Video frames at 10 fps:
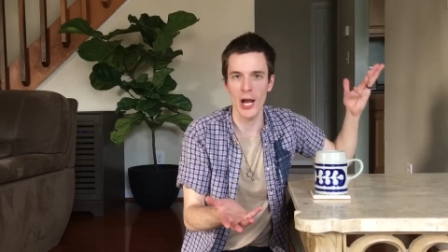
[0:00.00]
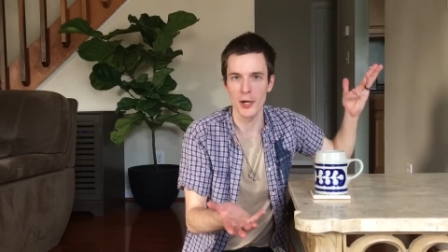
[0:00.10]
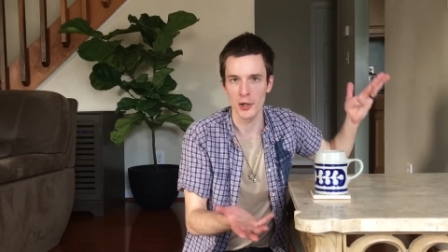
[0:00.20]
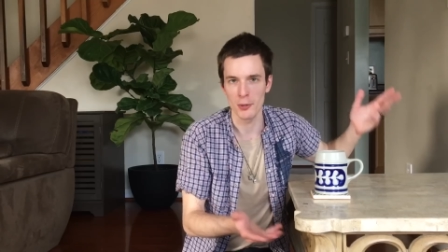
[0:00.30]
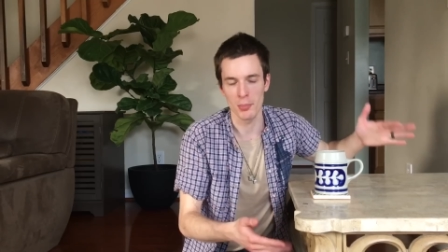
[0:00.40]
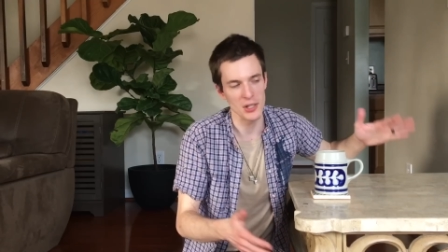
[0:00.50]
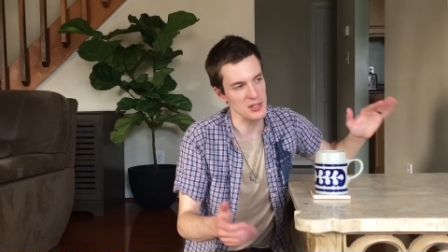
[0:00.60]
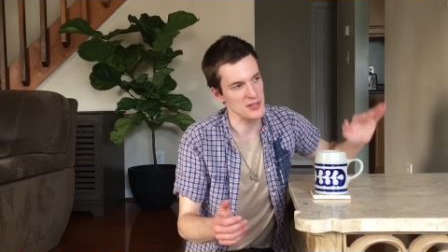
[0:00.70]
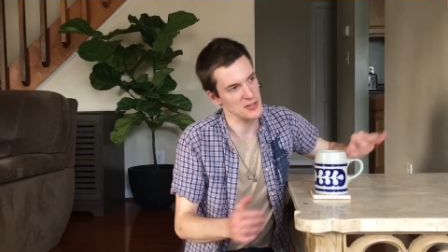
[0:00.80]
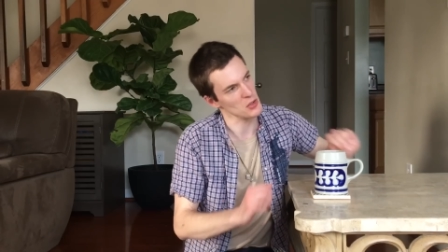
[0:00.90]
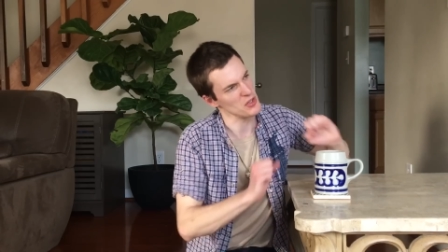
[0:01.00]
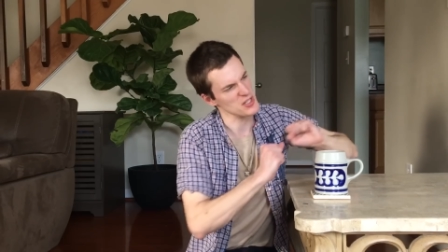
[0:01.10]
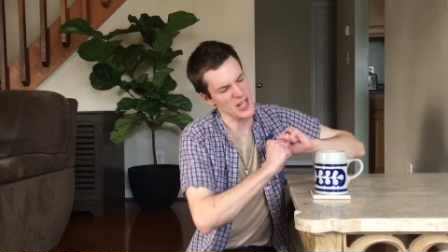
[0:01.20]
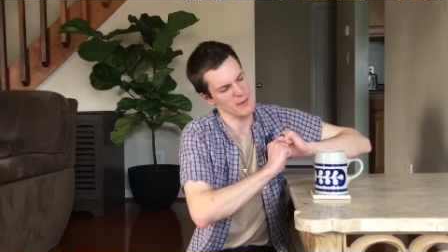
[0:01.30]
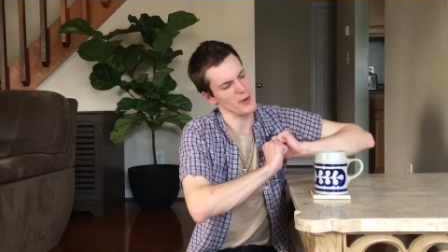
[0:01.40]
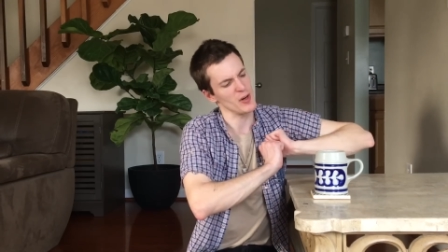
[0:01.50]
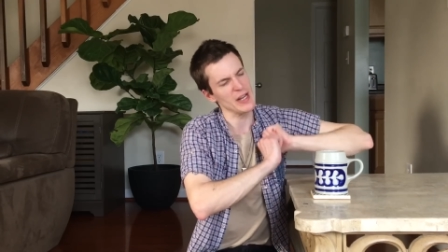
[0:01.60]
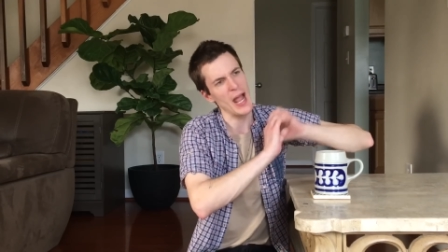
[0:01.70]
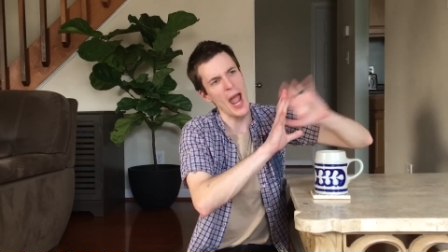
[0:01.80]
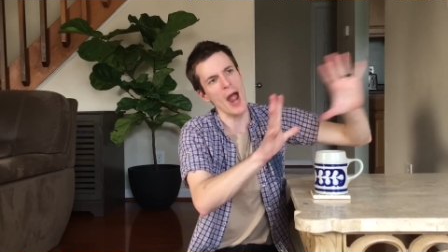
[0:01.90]
brighter, but it's still this like
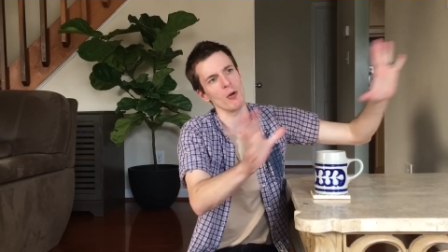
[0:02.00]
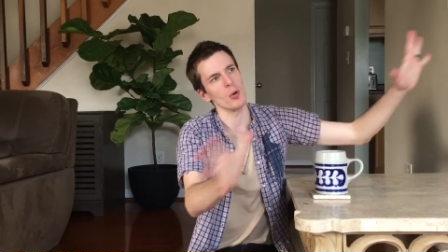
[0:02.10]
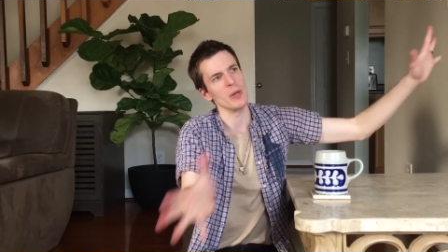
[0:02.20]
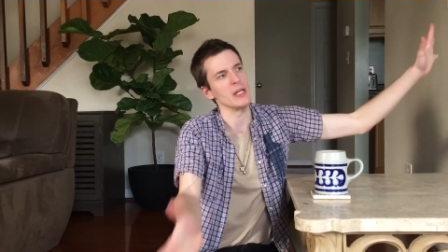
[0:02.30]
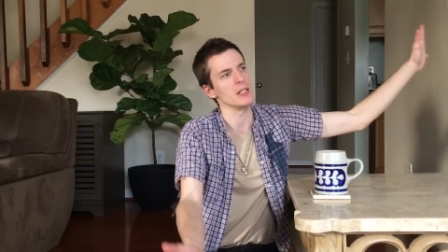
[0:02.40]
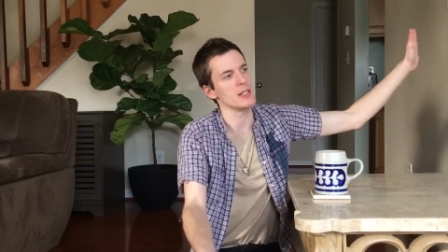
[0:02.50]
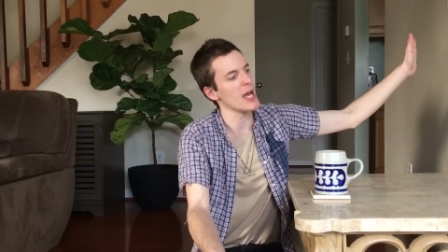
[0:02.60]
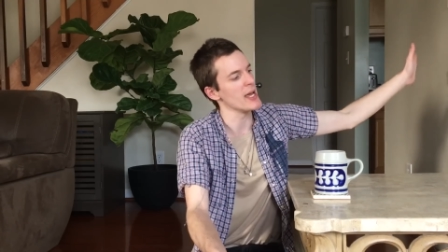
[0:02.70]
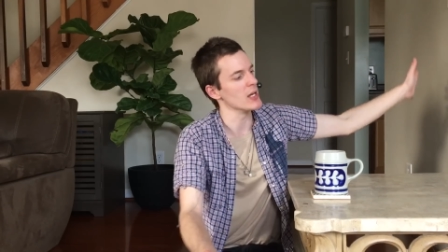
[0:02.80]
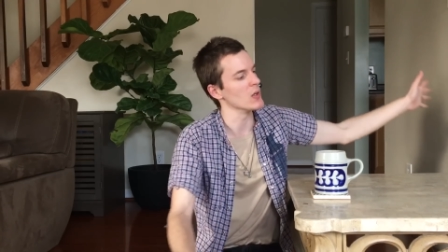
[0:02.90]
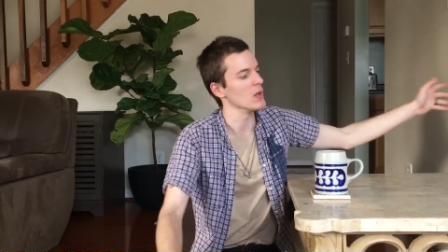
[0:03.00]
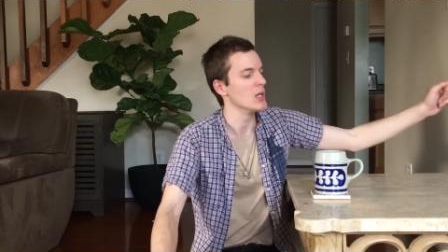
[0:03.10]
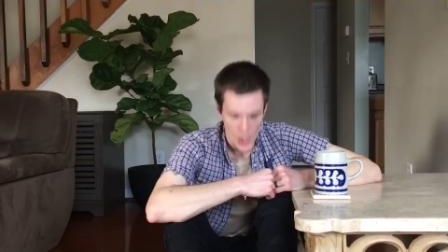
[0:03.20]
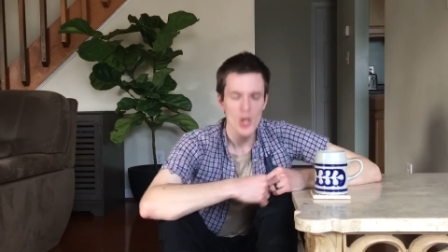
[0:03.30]
very harrowing tale.